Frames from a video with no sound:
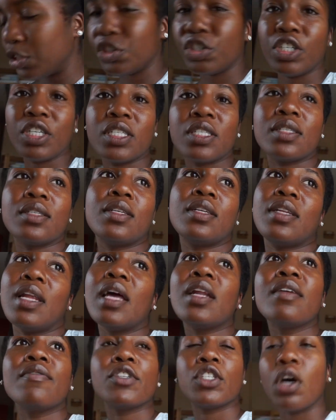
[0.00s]
just
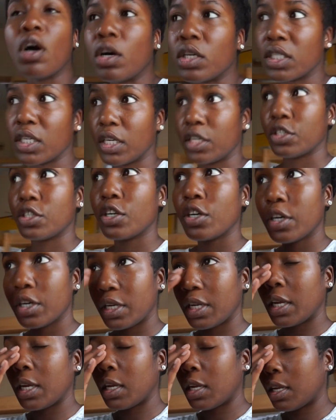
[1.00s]
not even tossing and
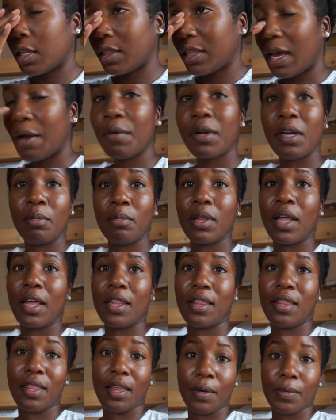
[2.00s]
turning. That would imply
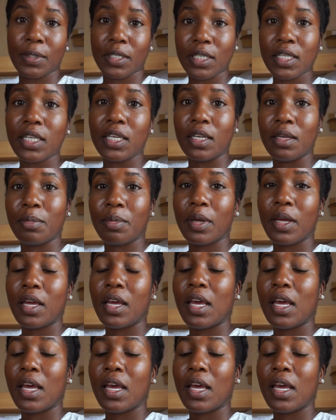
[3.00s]
that they were asleep.